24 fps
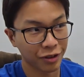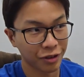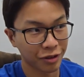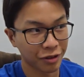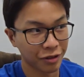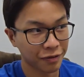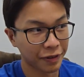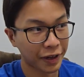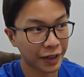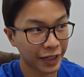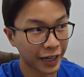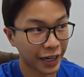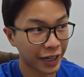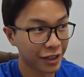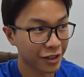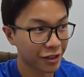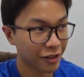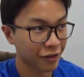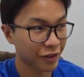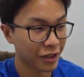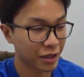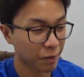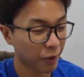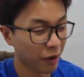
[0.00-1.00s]
no
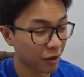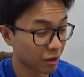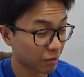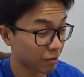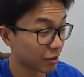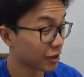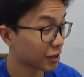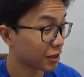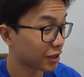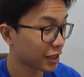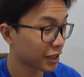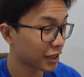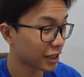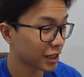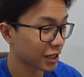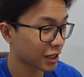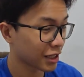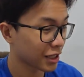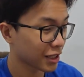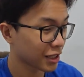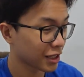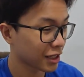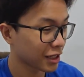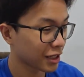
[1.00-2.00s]
financial
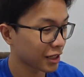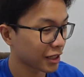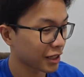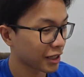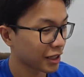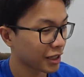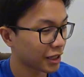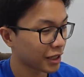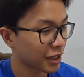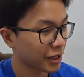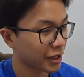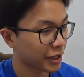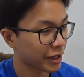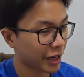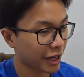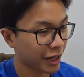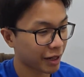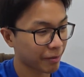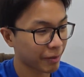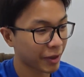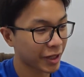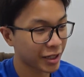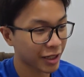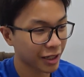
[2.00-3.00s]
responsibilities
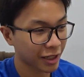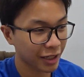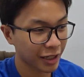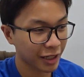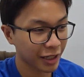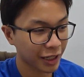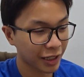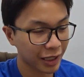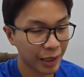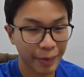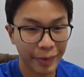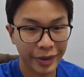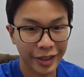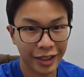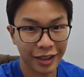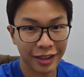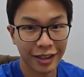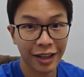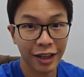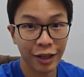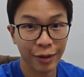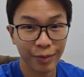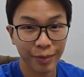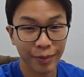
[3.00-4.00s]
and basically
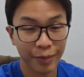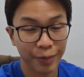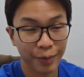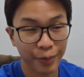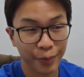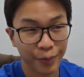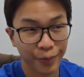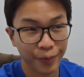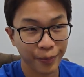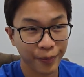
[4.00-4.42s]
unlimited time.